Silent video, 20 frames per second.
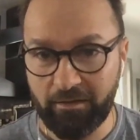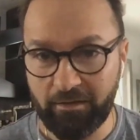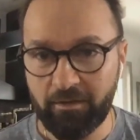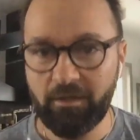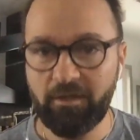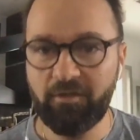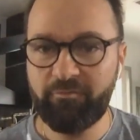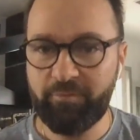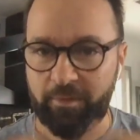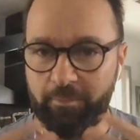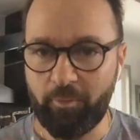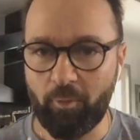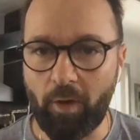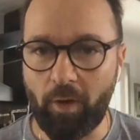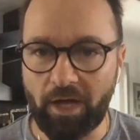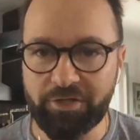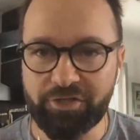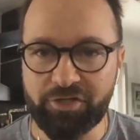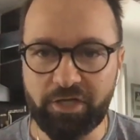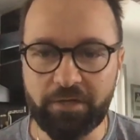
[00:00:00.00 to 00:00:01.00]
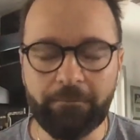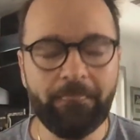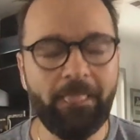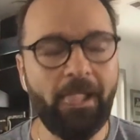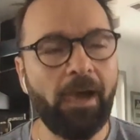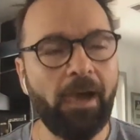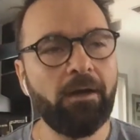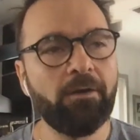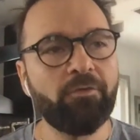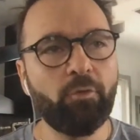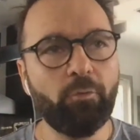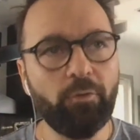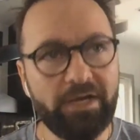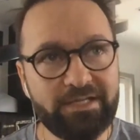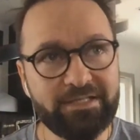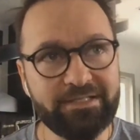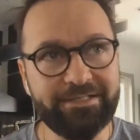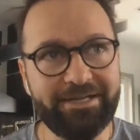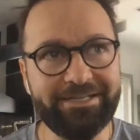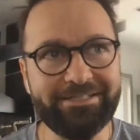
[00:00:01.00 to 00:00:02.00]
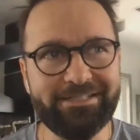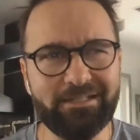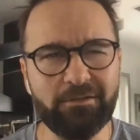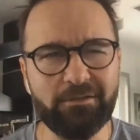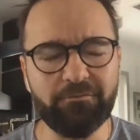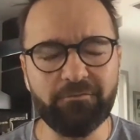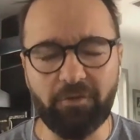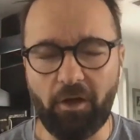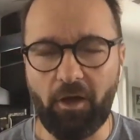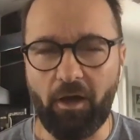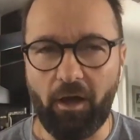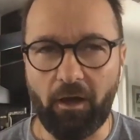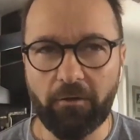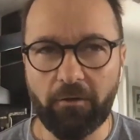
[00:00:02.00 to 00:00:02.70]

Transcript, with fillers: of people watching. The reason I did the vlog,